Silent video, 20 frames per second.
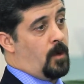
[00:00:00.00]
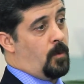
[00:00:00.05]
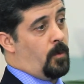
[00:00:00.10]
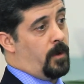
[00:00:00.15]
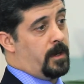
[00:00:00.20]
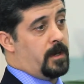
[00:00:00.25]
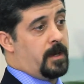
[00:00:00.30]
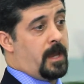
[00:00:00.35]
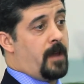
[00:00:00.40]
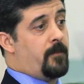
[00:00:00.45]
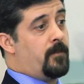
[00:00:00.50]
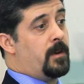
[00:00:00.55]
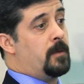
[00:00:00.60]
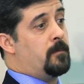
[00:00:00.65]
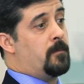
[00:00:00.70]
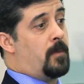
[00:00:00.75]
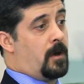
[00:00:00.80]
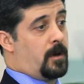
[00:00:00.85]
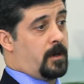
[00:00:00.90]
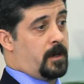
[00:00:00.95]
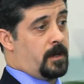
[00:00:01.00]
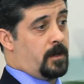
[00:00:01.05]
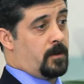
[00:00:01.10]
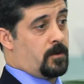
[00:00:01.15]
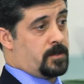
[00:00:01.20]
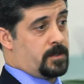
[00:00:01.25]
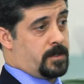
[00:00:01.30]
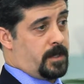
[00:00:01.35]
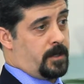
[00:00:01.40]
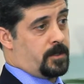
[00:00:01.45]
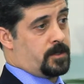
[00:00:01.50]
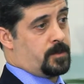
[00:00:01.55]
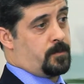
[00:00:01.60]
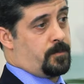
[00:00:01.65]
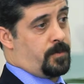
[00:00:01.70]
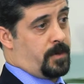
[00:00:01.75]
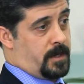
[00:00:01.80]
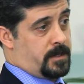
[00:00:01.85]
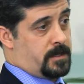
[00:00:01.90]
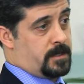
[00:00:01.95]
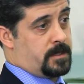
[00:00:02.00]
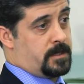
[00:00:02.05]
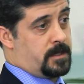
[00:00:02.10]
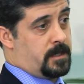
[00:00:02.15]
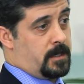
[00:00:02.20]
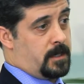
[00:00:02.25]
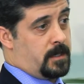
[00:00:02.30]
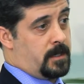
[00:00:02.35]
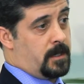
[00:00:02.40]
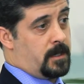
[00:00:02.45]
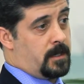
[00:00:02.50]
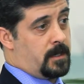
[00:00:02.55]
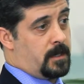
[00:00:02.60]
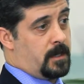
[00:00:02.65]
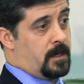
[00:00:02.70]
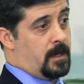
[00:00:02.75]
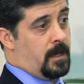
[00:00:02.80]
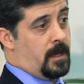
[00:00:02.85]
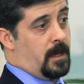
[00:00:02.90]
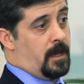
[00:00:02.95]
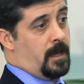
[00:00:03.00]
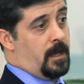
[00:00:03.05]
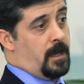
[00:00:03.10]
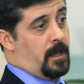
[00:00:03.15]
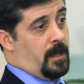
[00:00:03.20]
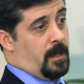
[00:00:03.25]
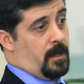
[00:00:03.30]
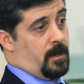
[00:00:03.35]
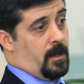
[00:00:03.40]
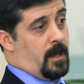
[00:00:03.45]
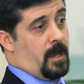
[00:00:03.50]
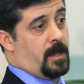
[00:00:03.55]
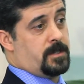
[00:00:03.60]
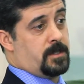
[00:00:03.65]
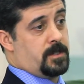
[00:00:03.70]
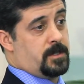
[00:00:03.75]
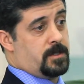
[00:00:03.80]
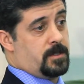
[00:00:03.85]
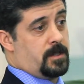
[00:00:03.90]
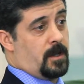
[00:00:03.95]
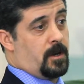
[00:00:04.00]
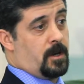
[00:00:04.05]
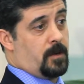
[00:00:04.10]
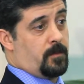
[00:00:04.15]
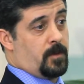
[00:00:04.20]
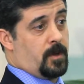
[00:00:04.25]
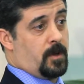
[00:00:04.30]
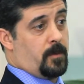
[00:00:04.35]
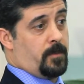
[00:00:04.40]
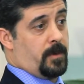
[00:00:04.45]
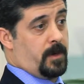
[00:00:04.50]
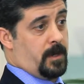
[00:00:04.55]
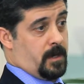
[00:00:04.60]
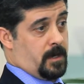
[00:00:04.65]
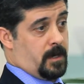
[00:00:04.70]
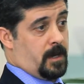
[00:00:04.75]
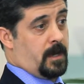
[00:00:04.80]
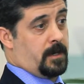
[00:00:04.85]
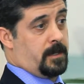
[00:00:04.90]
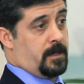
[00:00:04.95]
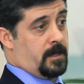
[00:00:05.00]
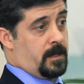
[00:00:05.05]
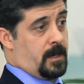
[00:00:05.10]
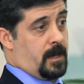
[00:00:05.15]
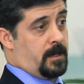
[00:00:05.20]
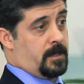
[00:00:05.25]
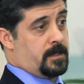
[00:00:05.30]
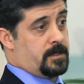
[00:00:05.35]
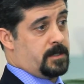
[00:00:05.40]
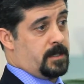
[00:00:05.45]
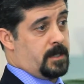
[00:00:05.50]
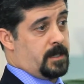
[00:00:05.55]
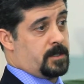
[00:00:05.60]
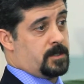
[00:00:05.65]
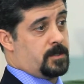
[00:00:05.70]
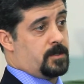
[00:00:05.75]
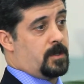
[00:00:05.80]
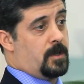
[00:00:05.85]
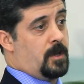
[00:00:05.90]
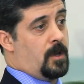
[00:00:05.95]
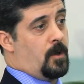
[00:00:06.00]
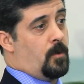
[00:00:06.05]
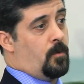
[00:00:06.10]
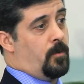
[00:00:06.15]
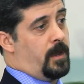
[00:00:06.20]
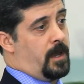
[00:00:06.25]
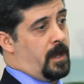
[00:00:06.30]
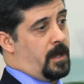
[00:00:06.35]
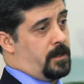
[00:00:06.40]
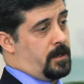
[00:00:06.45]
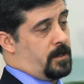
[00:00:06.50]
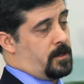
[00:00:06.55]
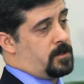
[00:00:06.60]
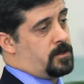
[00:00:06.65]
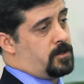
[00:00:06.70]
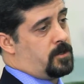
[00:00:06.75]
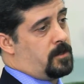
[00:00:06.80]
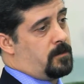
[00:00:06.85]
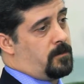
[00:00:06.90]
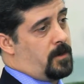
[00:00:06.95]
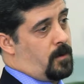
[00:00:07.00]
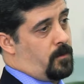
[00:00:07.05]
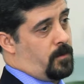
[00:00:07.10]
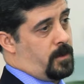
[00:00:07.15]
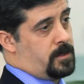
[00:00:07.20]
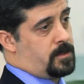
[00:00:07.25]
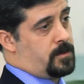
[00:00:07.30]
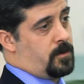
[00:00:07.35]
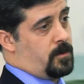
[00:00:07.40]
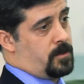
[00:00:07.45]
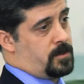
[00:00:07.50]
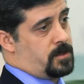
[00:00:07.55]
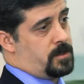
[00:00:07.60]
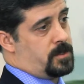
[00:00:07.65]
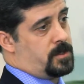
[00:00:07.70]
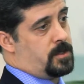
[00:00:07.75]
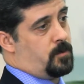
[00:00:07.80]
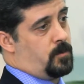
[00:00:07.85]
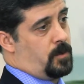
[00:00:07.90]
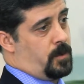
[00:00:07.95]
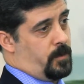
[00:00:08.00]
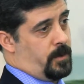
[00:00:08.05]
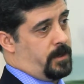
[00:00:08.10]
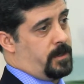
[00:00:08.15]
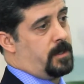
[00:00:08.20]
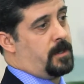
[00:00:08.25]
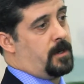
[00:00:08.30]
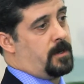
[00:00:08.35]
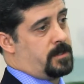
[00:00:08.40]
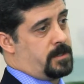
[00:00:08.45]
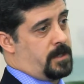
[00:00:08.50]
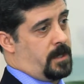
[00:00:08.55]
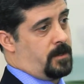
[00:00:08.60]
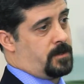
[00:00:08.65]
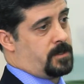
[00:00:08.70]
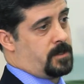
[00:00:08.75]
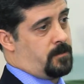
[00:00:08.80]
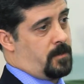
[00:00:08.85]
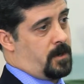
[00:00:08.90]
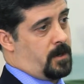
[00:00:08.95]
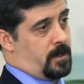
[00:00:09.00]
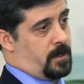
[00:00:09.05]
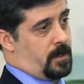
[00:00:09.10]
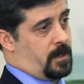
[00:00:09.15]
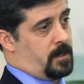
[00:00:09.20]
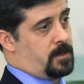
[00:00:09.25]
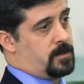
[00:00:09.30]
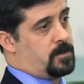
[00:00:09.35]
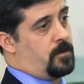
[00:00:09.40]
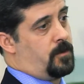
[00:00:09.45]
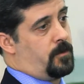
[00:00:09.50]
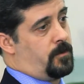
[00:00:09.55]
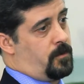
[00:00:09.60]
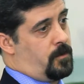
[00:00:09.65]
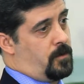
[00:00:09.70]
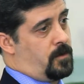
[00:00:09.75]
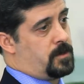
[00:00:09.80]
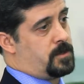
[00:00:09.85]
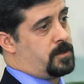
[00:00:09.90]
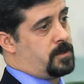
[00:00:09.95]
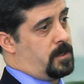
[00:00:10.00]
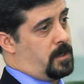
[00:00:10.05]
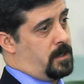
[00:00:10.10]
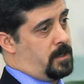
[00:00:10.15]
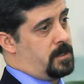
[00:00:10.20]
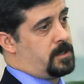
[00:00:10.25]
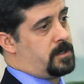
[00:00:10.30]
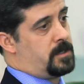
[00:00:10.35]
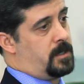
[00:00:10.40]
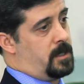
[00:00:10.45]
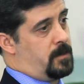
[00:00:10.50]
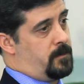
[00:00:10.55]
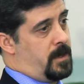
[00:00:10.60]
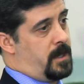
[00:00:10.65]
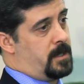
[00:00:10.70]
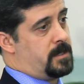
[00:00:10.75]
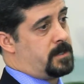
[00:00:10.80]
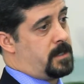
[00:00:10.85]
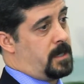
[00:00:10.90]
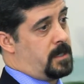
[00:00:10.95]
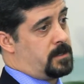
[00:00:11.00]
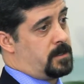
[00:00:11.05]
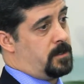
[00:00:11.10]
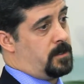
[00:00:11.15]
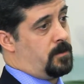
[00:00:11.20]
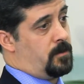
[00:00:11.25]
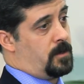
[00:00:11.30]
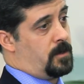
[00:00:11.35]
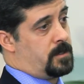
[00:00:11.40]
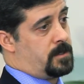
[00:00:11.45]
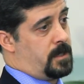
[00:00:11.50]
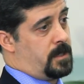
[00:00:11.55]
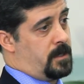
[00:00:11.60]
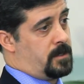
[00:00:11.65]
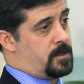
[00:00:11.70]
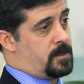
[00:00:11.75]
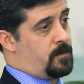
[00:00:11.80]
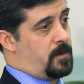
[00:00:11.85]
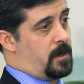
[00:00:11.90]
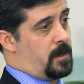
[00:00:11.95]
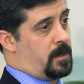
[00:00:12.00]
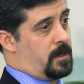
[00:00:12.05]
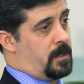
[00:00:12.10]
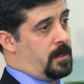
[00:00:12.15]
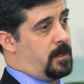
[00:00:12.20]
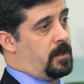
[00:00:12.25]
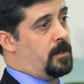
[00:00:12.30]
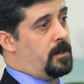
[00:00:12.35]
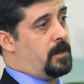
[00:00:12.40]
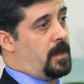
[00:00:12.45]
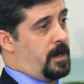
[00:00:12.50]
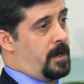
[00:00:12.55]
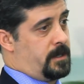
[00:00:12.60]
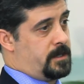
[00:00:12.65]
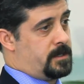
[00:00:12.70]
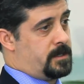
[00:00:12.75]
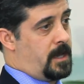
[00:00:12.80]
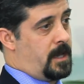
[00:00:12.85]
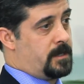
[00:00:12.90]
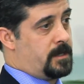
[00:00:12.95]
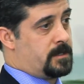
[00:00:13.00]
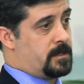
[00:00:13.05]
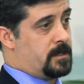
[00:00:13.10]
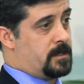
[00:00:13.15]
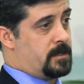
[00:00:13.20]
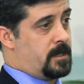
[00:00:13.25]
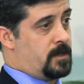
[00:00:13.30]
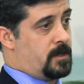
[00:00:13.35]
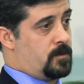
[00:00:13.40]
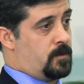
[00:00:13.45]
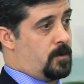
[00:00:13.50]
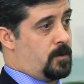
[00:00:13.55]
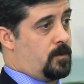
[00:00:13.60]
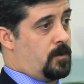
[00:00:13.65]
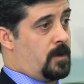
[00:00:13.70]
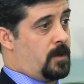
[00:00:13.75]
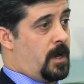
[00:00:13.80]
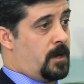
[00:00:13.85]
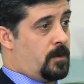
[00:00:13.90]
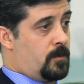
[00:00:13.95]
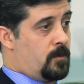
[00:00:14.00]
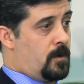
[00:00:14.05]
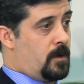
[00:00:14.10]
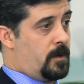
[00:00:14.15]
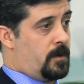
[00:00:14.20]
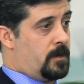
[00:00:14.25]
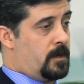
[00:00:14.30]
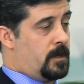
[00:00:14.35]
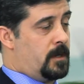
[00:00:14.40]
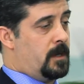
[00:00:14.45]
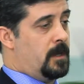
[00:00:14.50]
We didn't have any marketing or sales presence in India, and as a startup company in 1996, we had to conserve our resources and where we did our sales and marketing. So of course, initially it made sense to do our sales and marketing in the United States because that's where we're headquartered.